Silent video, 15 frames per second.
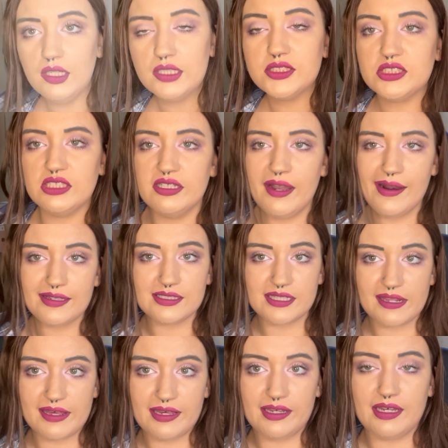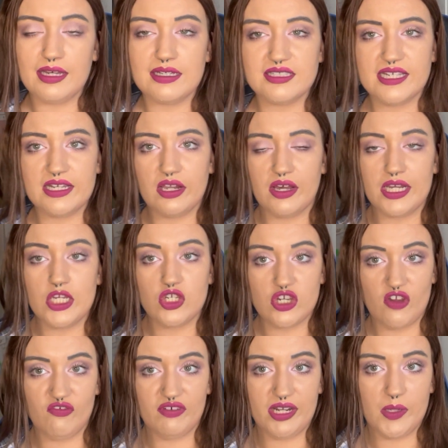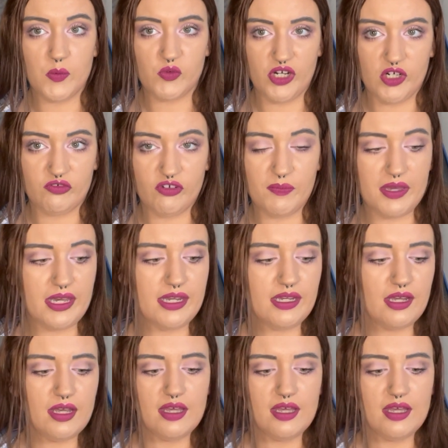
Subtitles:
The next thing that I generally bring with me